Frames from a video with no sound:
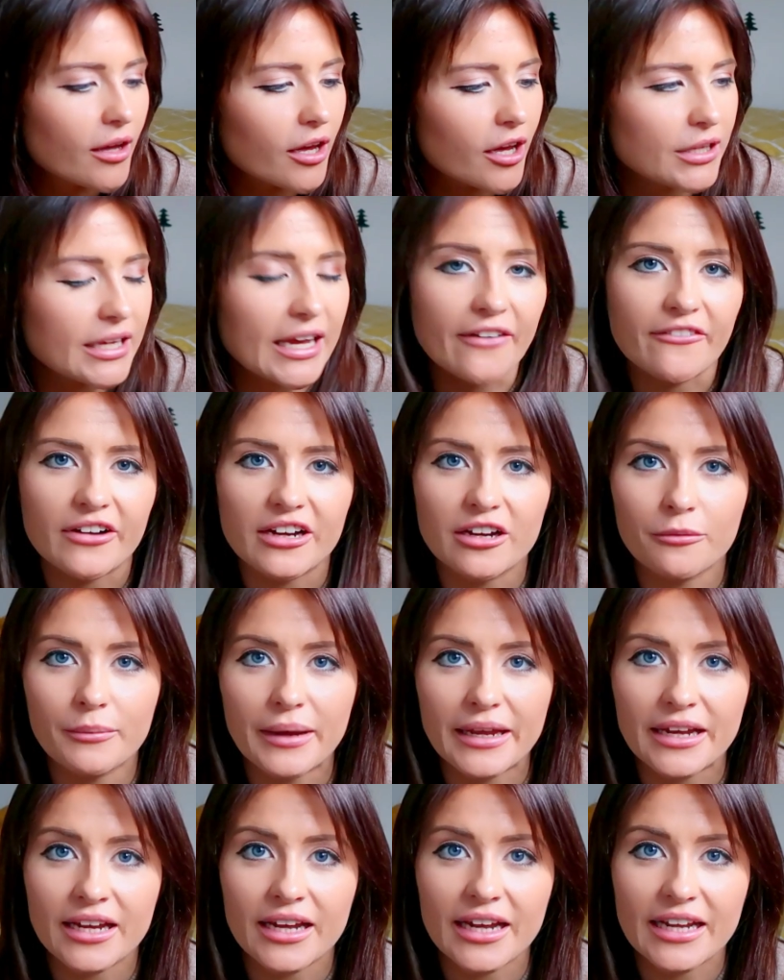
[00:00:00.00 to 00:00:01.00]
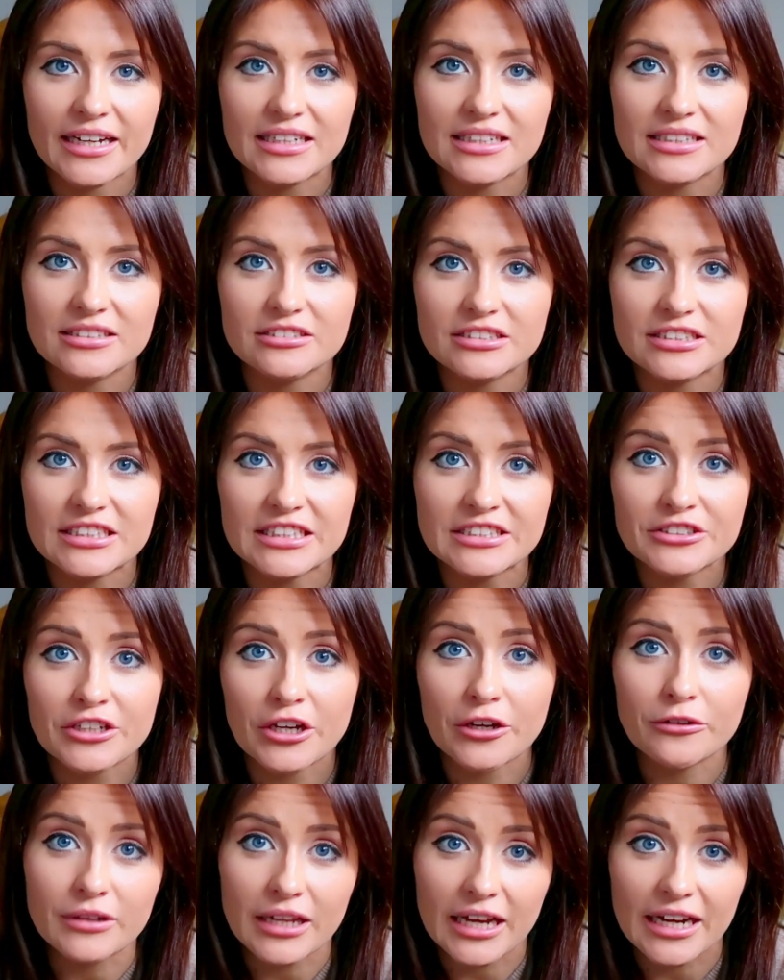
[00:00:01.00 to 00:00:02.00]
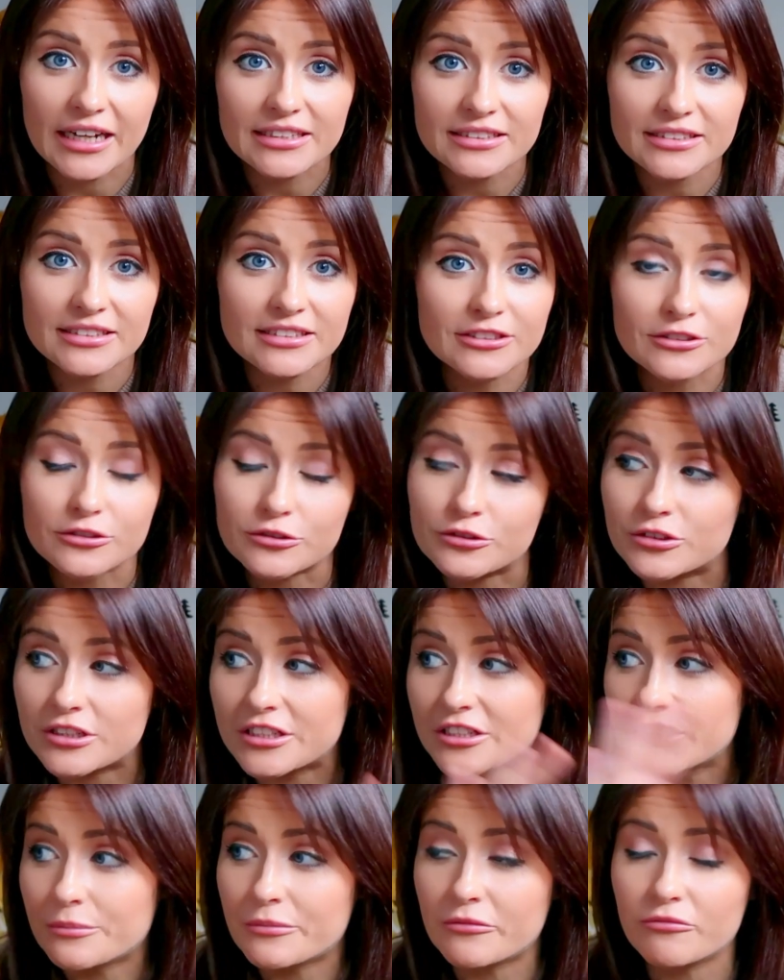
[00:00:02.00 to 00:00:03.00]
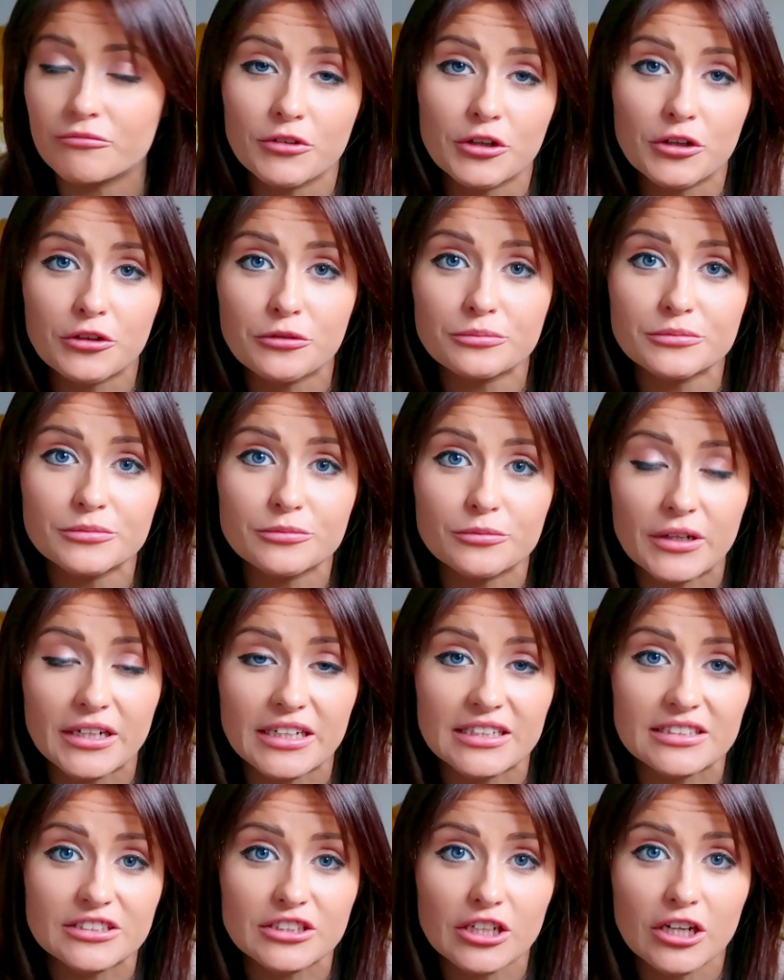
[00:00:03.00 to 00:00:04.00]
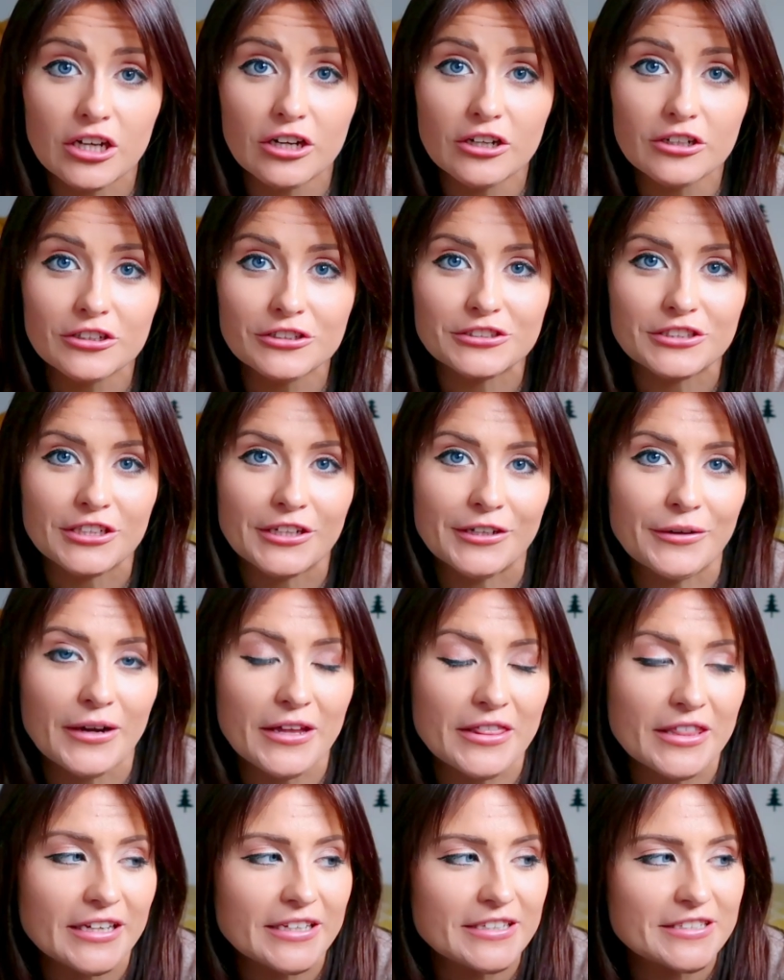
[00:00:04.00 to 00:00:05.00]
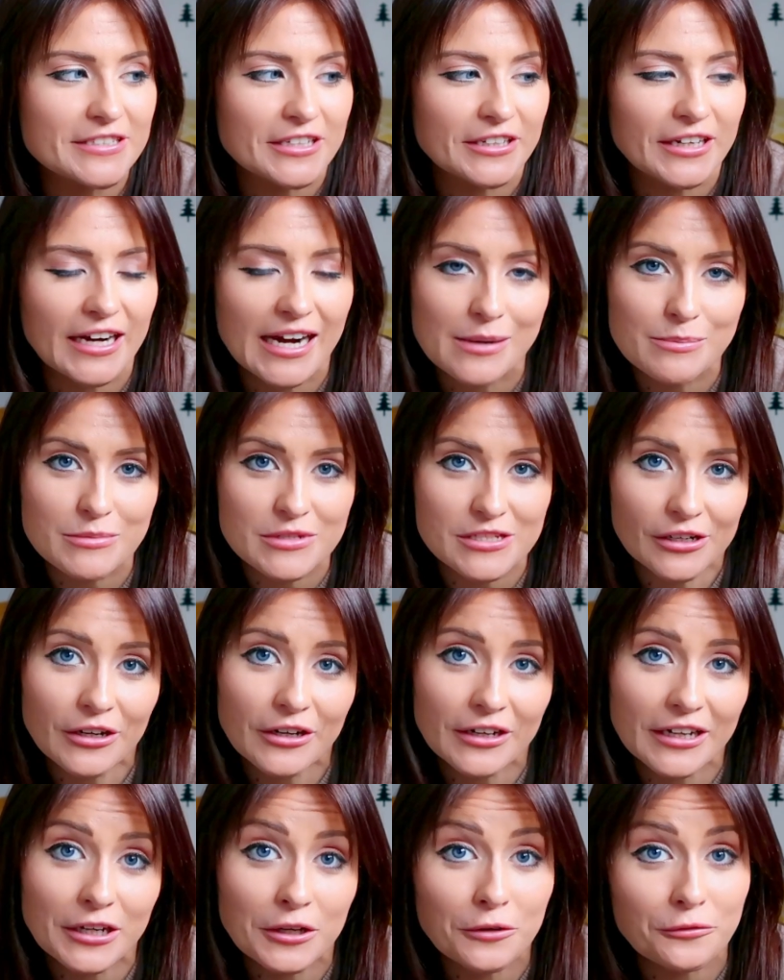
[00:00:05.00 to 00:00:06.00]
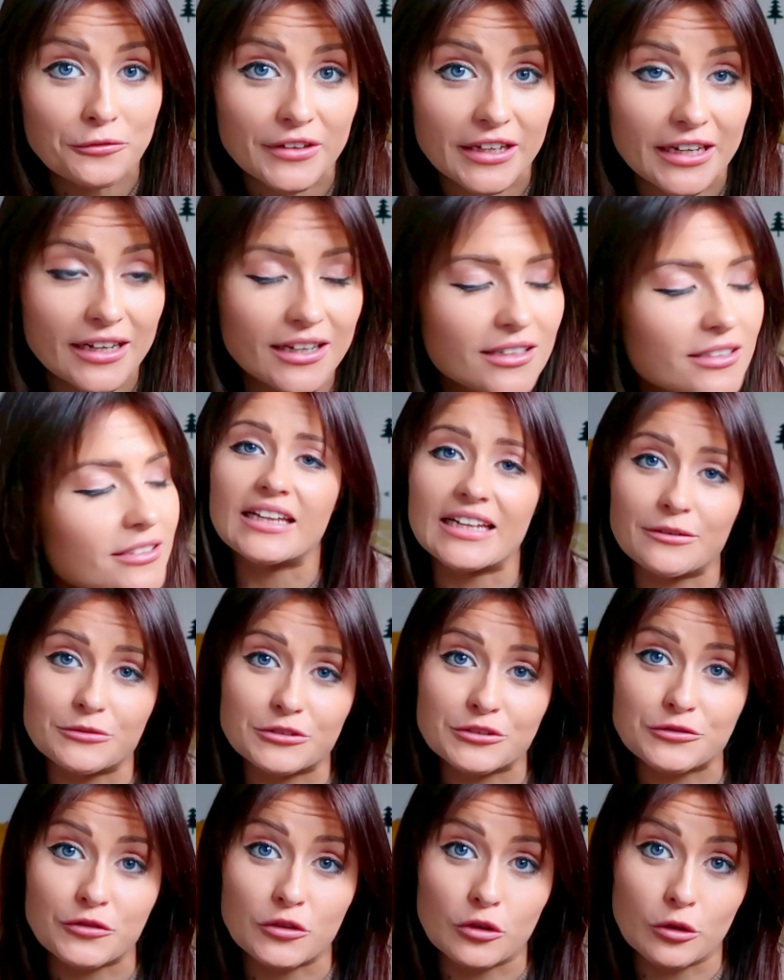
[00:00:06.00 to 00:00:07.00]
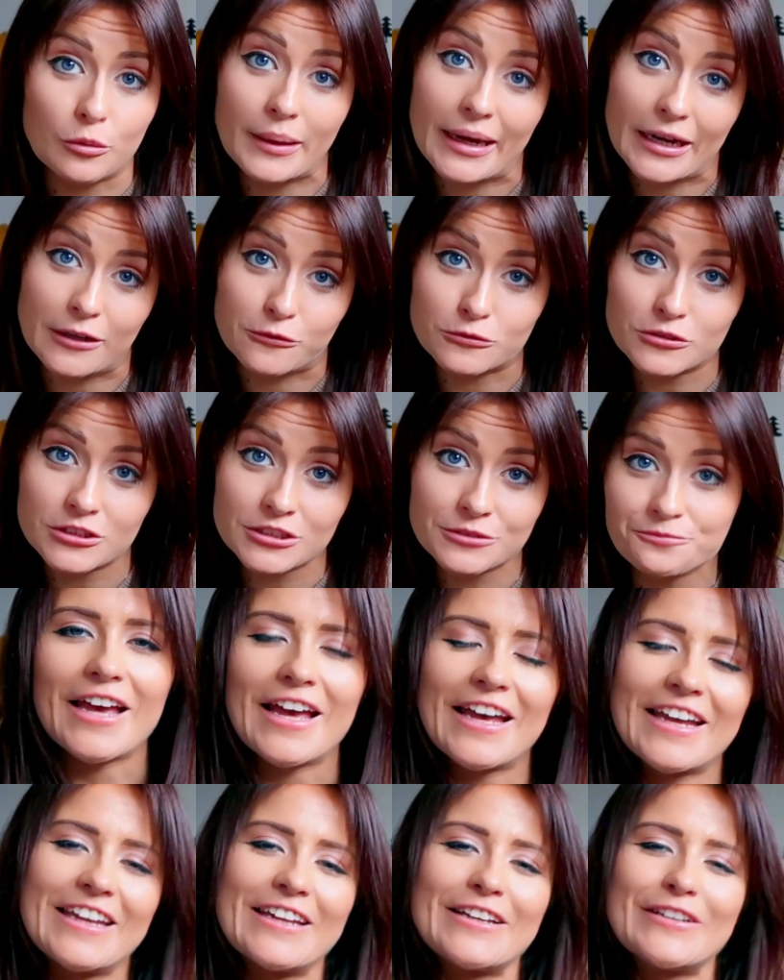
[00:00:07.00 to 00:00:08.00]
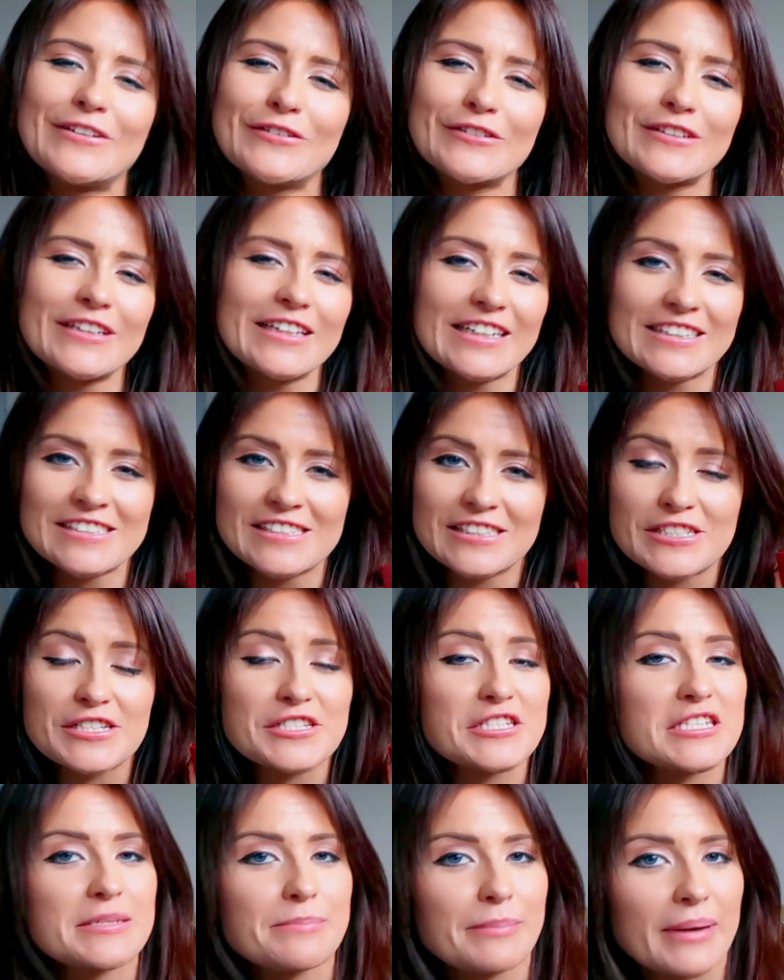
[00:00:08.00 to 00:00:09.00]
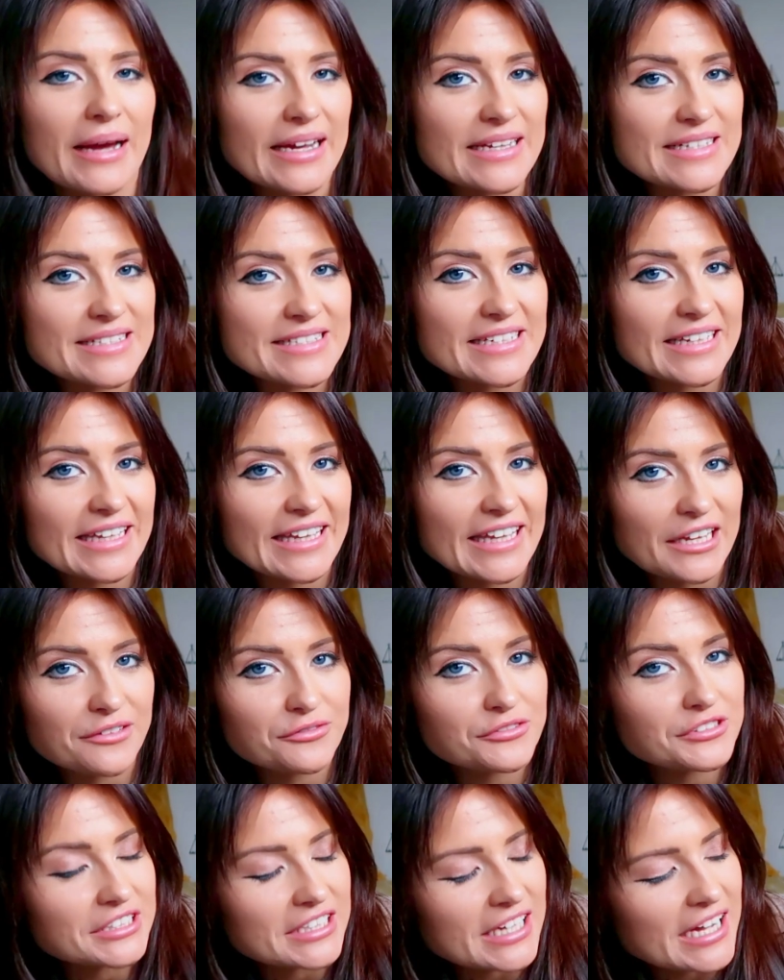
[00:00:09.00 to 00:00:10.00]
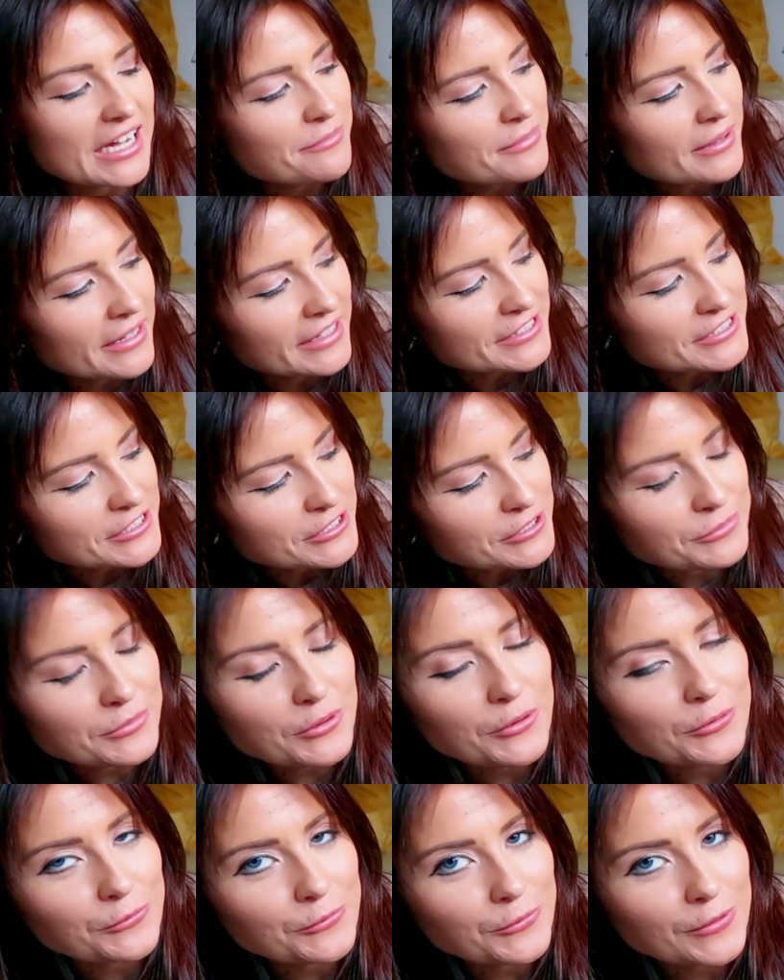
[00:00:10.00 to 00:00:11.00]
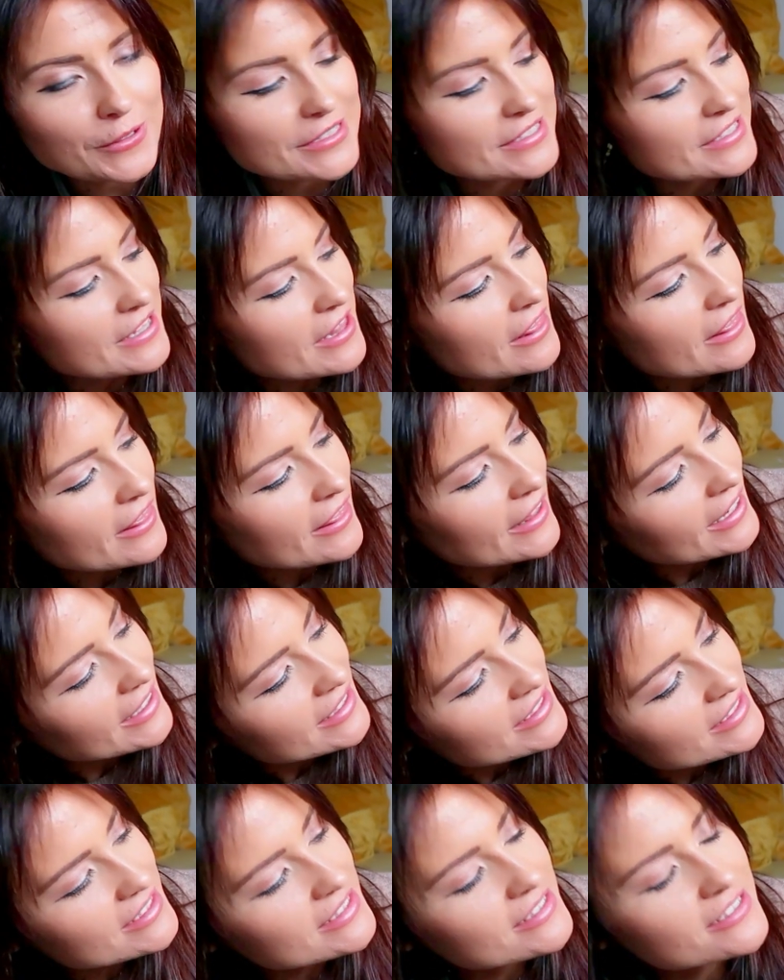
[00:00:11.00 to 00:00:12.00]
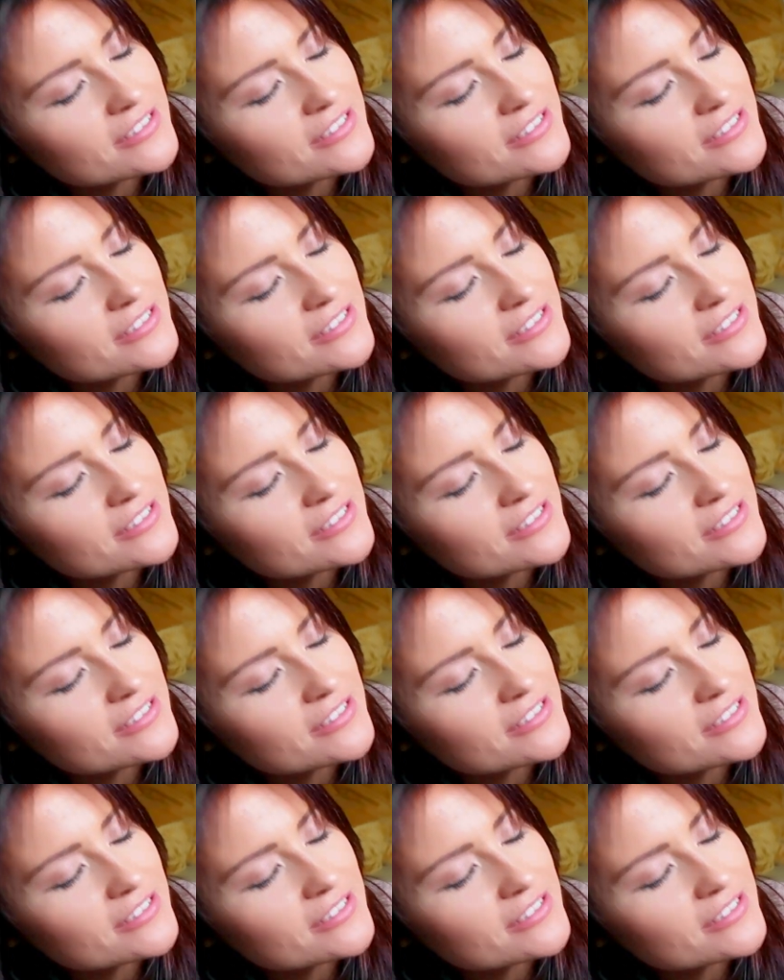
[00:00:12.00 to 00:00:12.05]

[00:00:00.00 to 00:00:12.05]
But yeah, it'll make a disco lights all in the room when it's dark, so I think he's going to absolutely love that. And that was £4. Another little spice gift that I picked up was this.